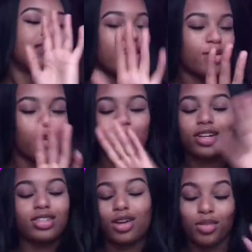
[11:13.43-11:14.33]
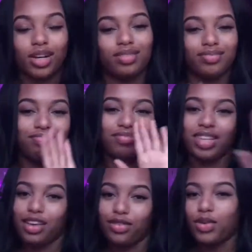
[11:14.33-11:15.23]
anyway, we're gonna talk about it
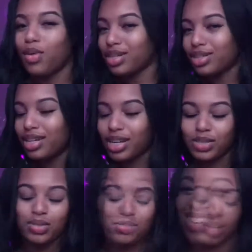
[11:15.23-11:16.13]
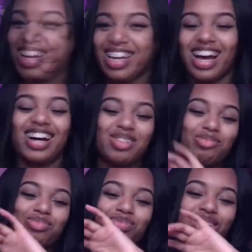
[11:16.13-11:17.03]
if you watch the next video.
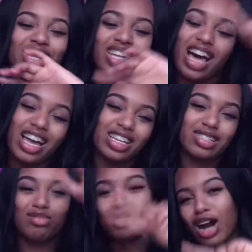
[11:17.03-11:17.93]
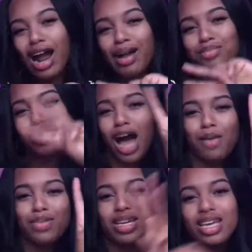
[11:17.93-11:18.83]
Like, subscribe,
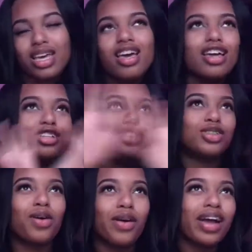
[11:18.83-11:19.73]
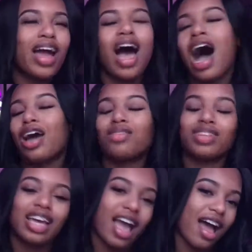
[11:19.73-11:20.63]
comment, enjoy. I don't
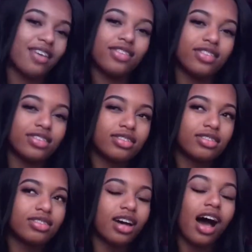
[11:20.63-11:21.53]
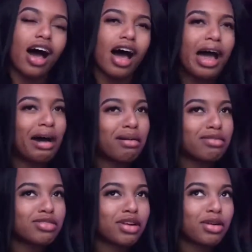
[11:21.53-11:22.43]
really have an
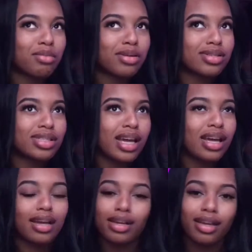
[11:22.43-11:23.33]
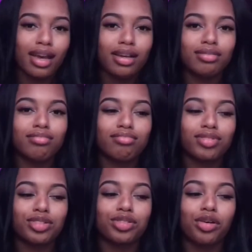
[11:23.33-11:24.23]
outro per se yet,
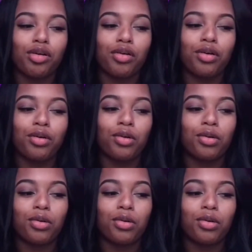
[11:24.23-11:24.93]
so